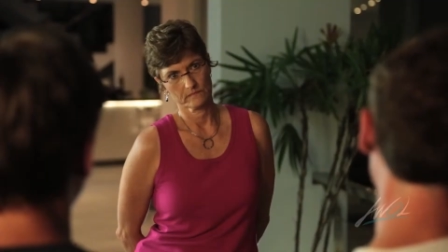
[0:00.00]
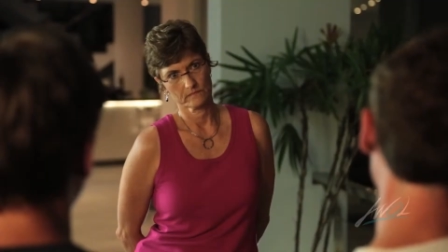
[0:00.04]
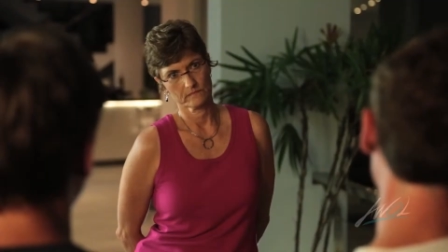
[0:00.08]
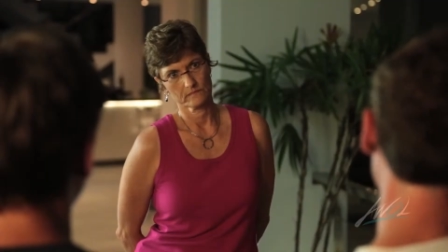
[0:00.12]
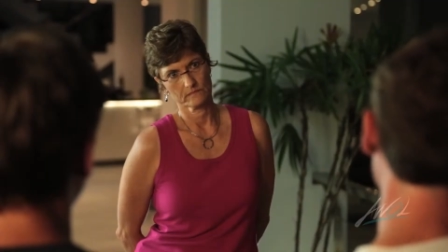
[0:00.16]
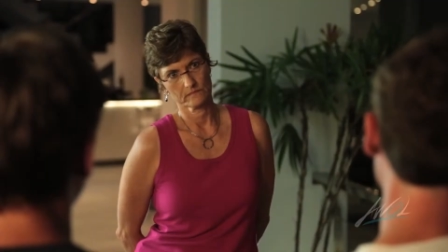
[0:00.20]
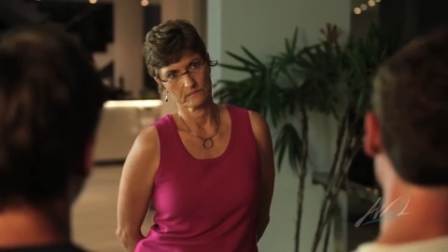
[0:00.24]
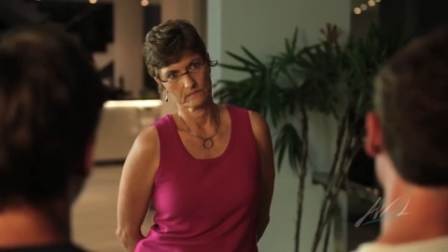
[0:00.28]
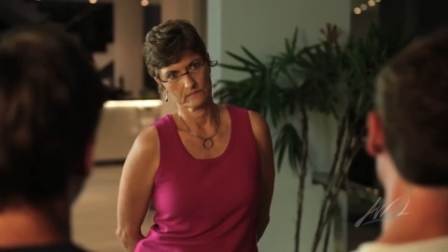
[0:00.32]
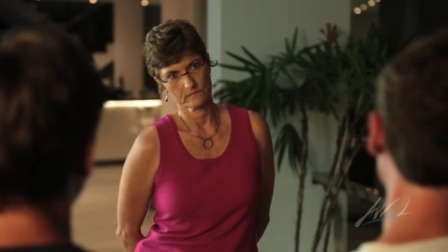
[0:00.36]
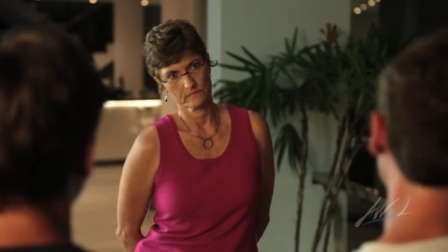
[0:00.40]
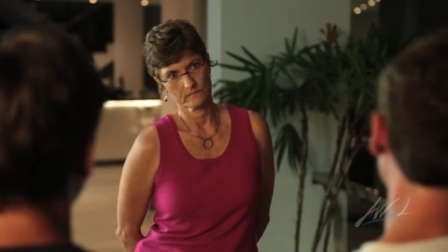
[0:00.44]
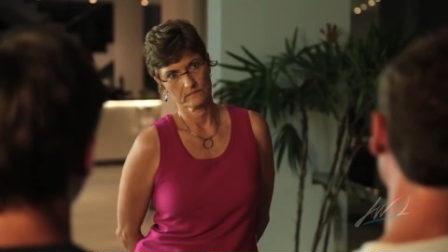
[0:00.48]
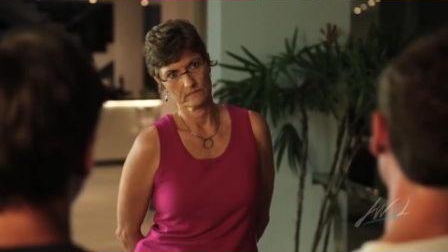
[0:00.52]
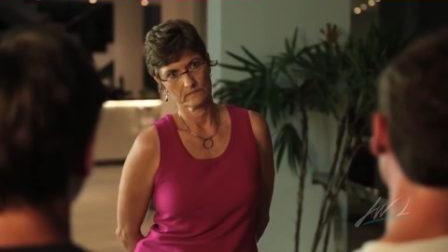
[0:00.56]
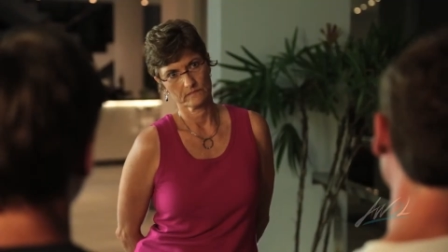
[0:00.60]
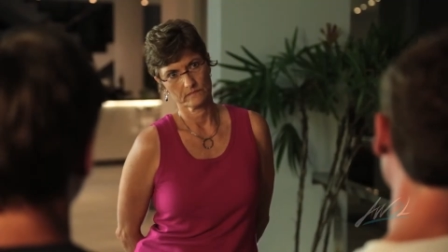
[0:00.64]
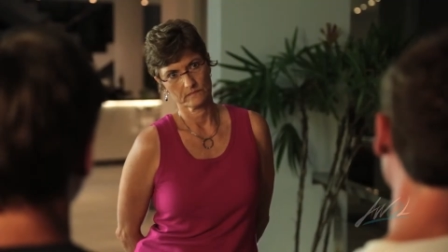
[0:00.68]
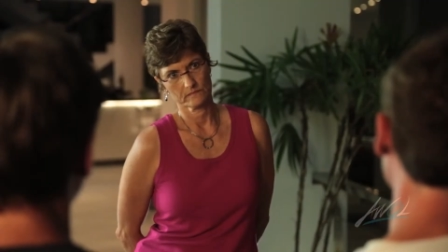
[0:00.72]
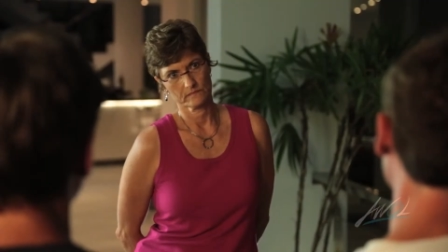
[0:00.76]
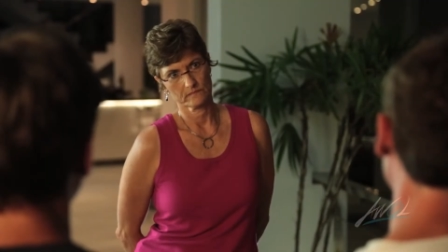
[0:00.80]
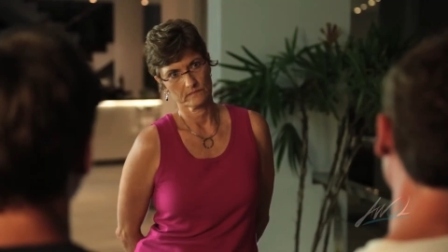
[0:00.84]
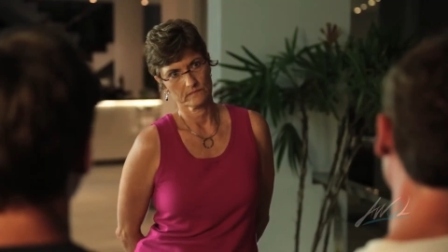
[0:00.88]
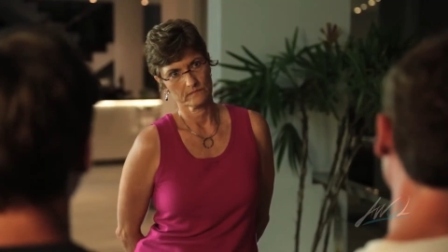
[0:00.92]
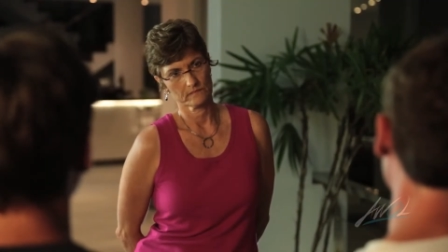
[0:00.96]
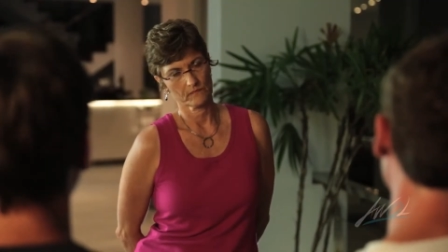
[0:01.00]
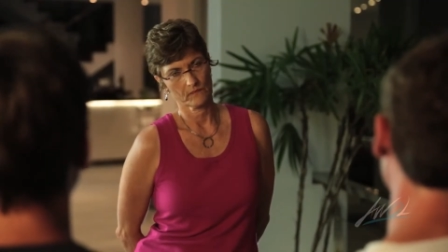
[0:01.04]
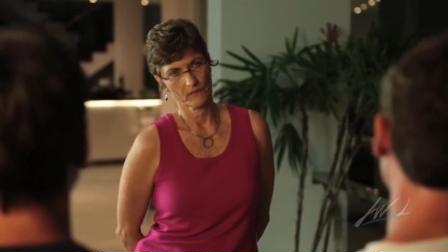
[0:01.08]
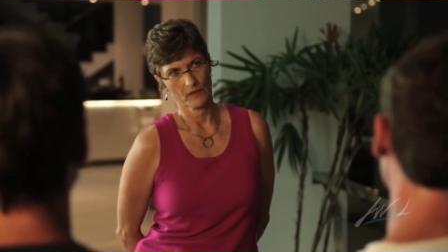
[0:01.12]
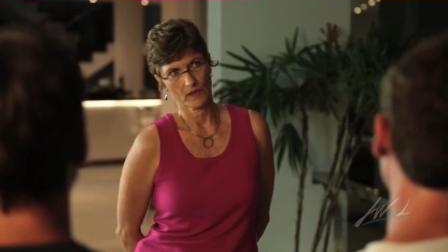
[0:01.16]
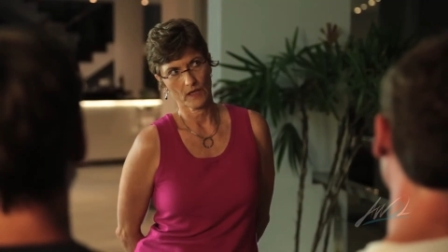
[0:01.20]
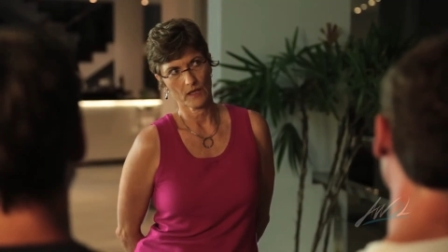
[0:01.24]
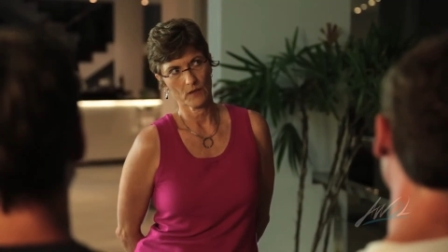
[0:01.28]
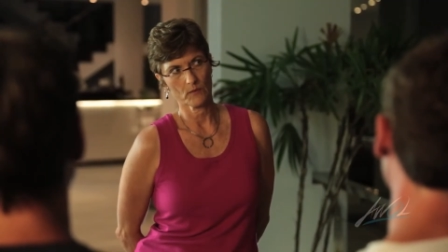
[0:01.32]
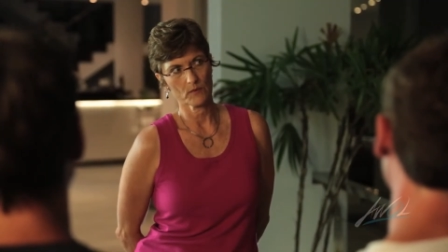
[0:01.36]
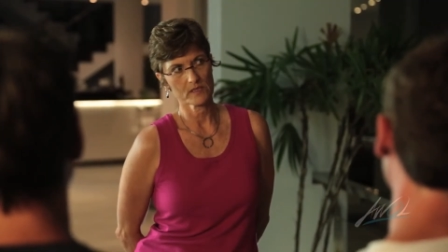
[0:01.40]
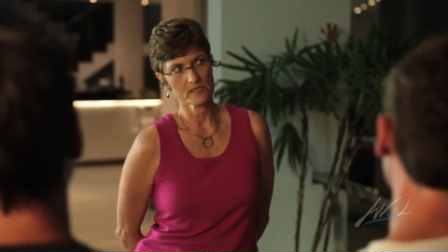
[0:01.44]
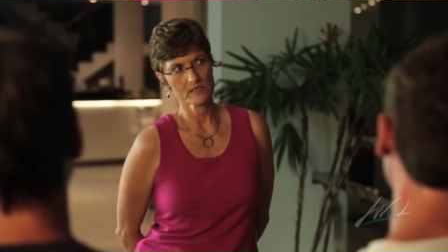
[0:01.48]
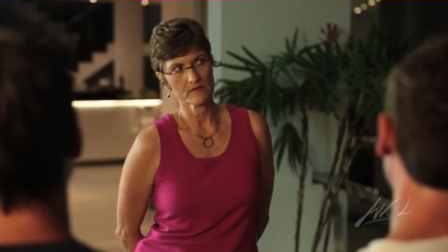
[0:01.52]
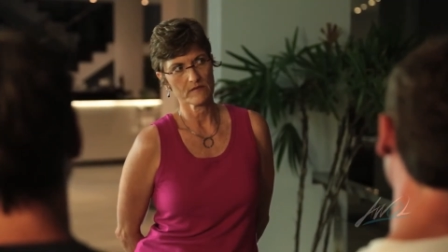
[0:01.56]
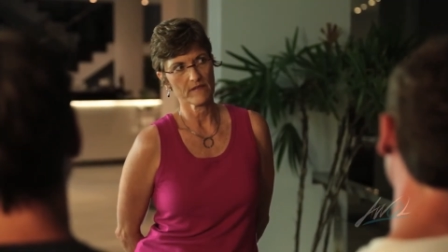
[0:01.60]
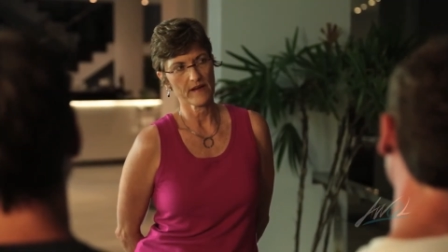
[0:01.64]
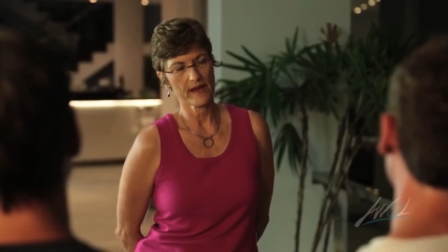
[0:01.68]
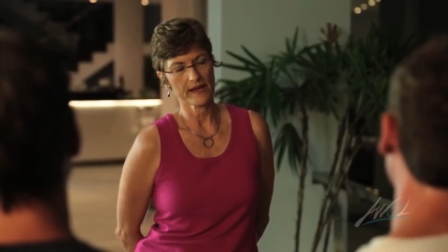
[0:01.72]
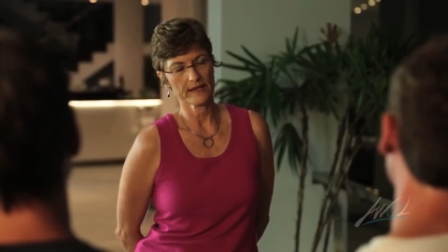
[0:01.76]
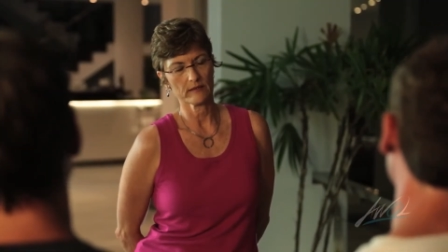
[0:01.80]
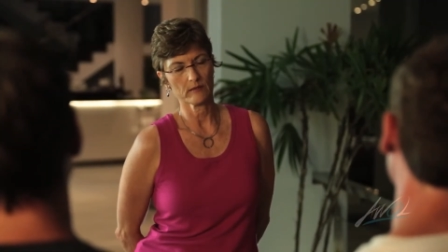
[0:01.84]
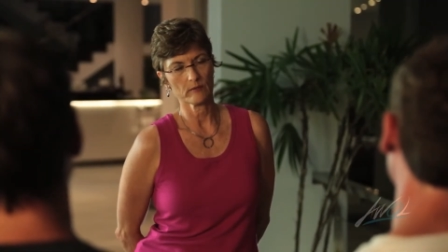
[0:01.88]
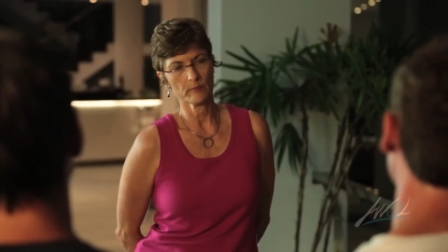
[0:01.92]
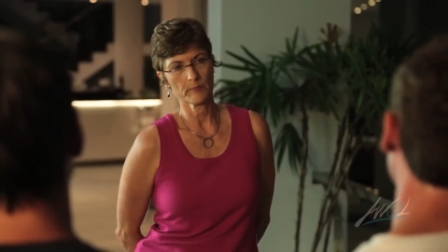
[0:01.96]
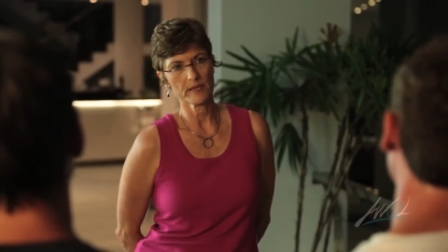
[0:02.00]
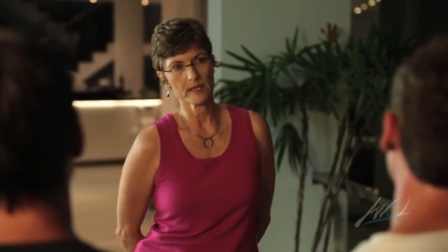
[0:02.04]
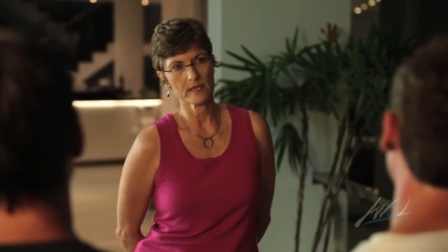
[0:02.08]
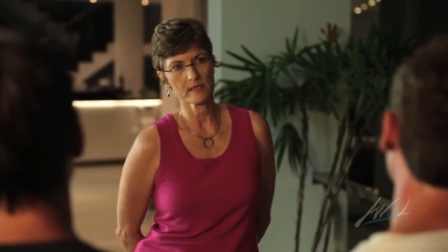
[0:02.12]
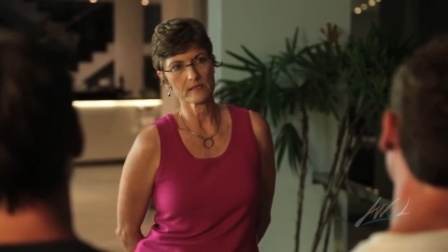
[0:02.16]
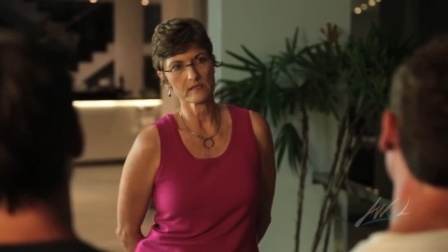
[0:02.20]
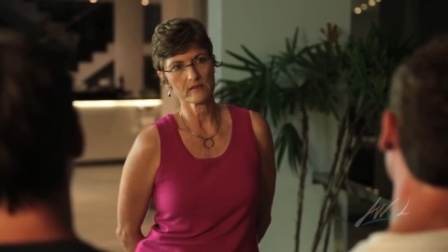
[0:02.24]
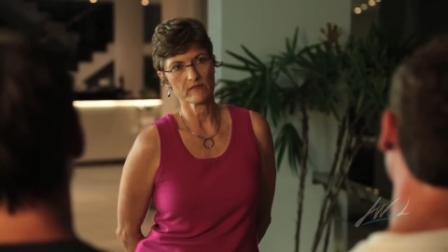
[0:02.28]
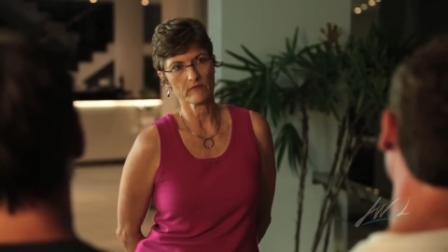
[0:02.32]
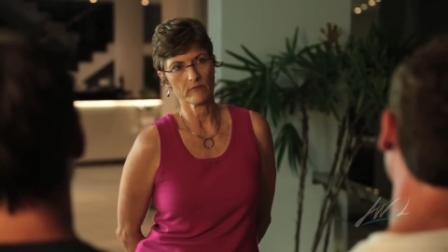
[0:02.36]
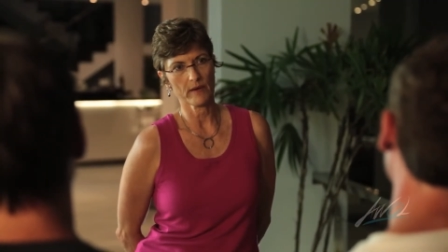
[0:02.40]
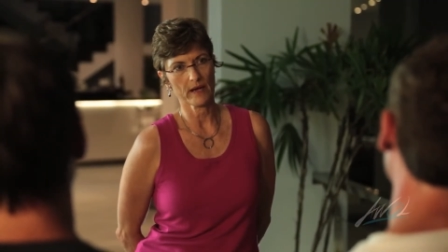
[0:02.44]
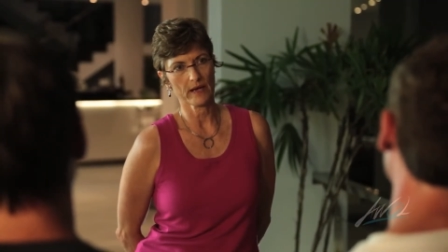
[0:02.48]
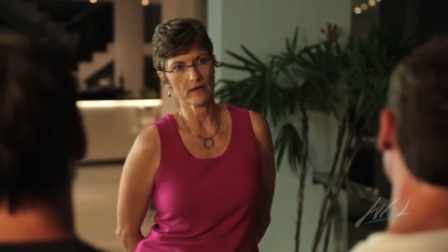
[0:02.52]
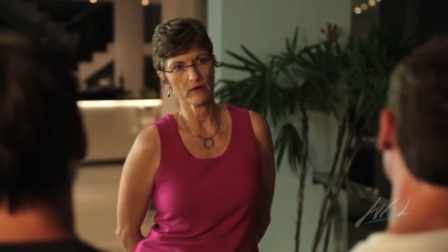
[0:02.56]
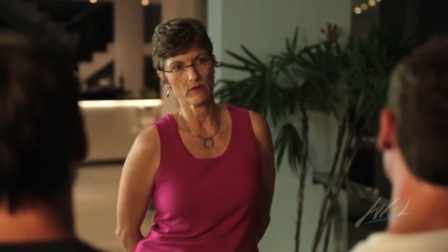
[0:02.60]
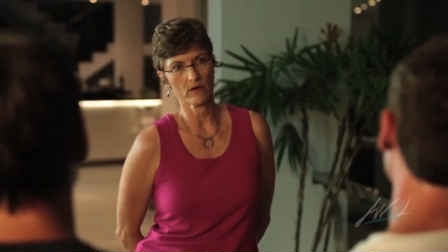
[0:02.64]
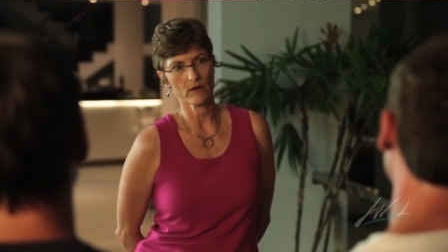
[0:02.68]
vision for the future? It was a vital piece of my